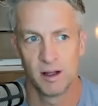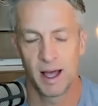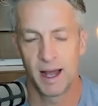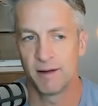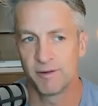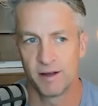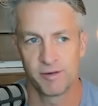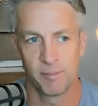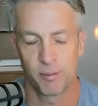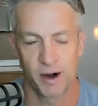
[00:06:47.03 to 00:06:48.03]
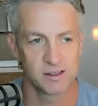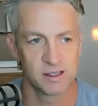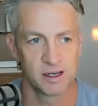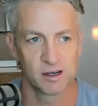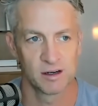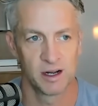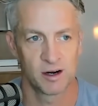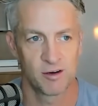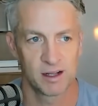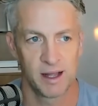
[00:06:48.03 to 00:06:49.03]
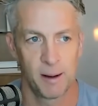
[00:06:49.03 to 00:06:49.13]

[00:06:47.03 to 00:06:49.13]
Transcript: and I've, if I'm pronouncing it incorrectly,